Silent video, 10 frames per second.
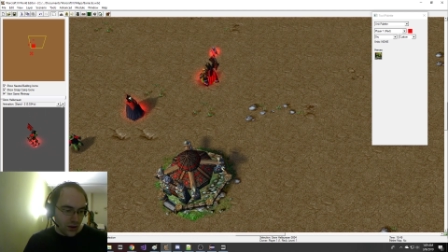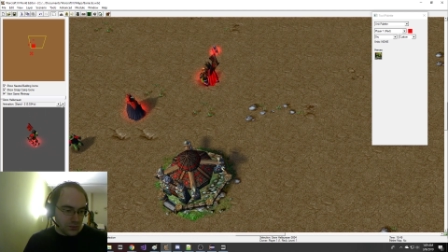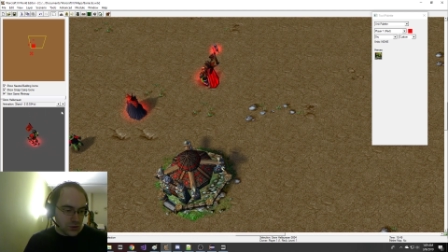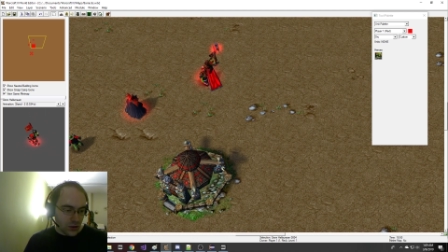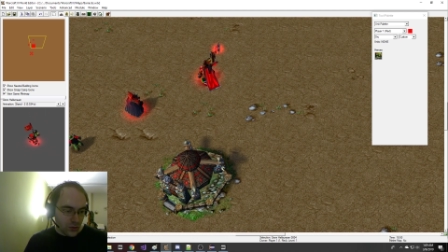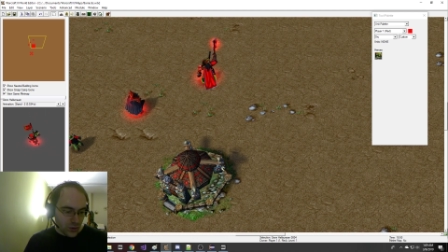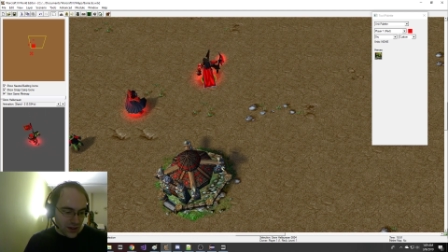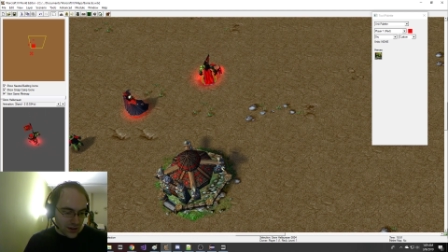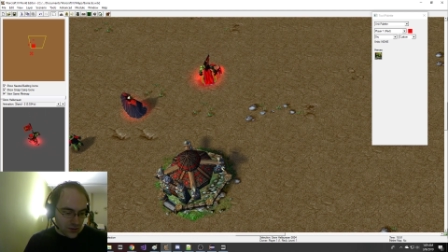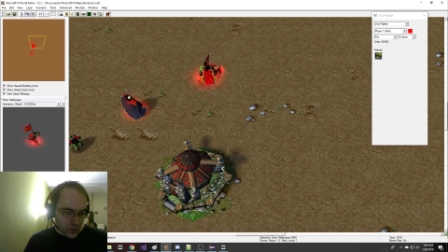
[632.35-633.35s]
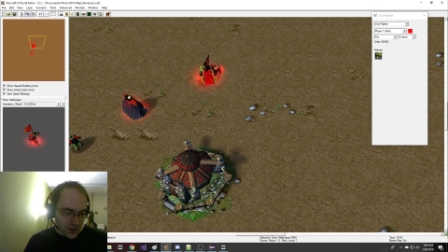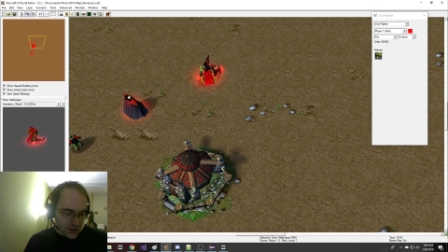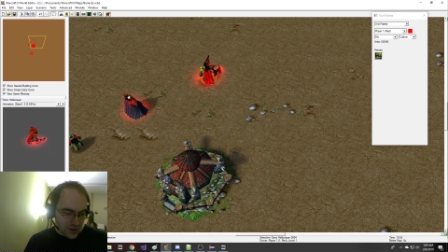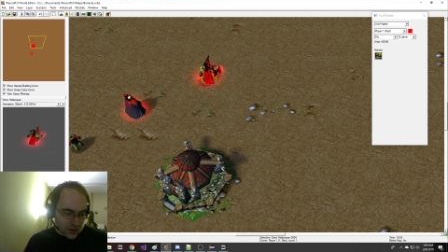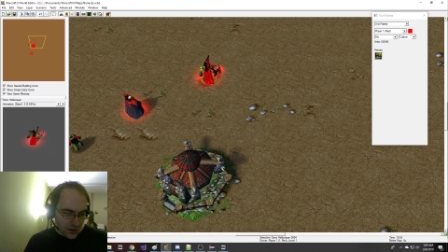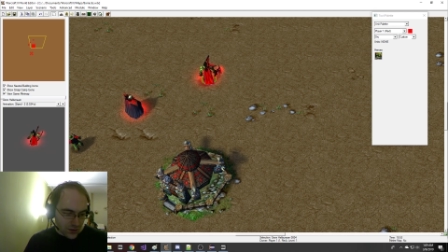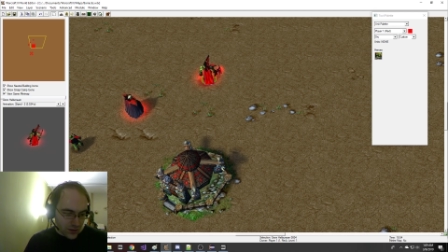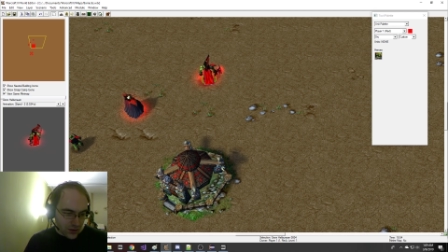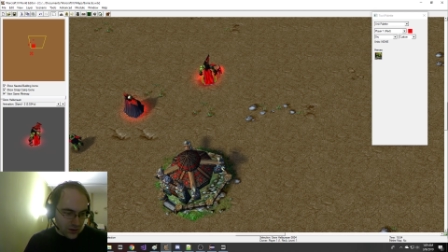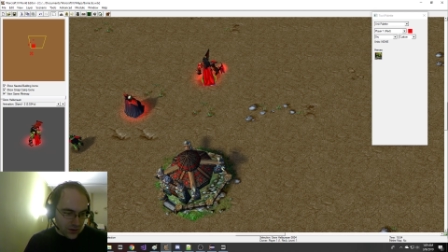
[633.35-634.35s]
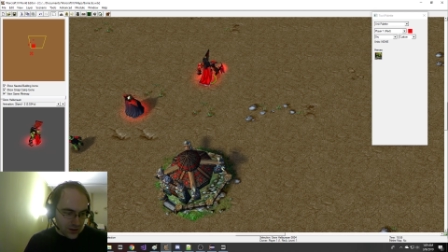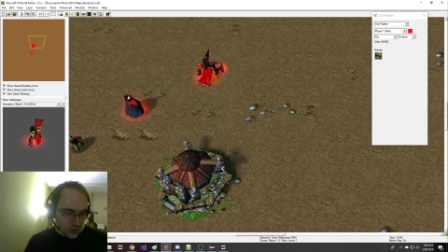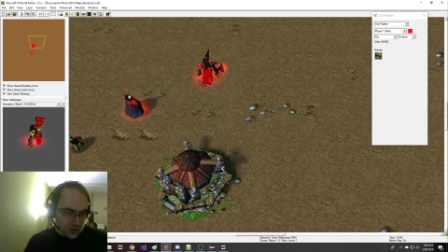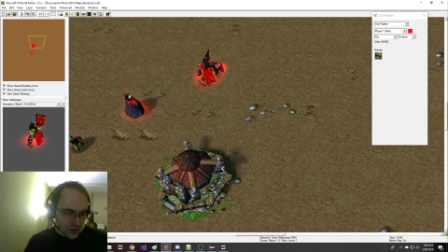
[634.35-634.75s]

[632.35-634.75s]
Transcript: So with that said, I think we